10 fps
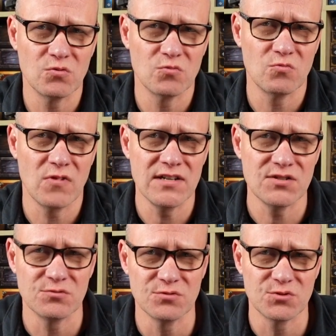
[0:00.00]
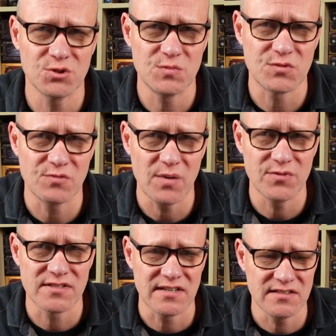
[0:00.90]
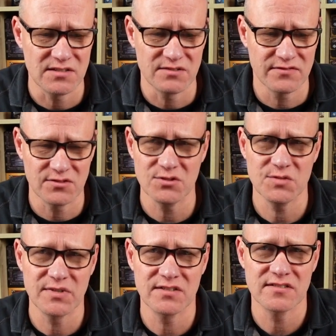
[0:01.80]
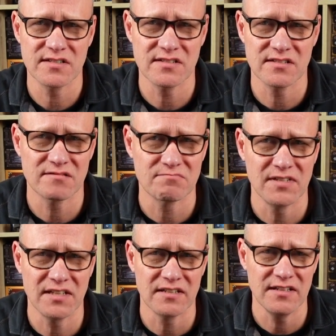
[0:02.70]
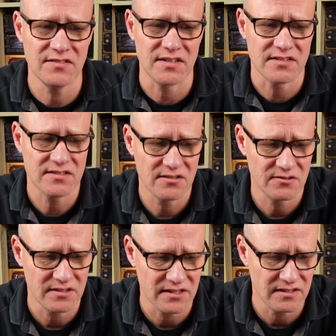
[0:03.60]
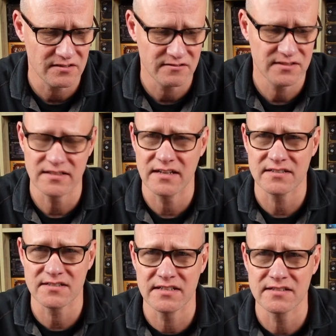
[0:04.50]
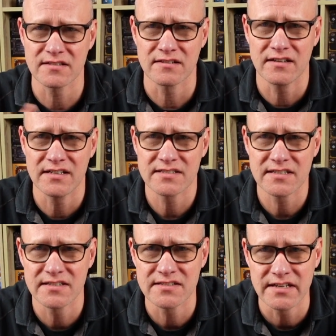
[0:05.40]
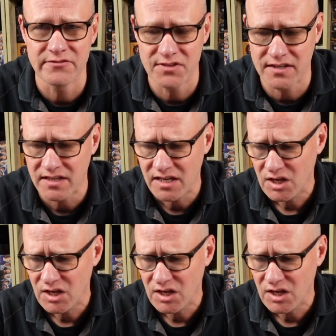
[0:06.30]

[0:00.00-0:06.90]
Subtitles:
racial groups represented, of course, because this is Neolithic, so there are dark skins and light skins and everything.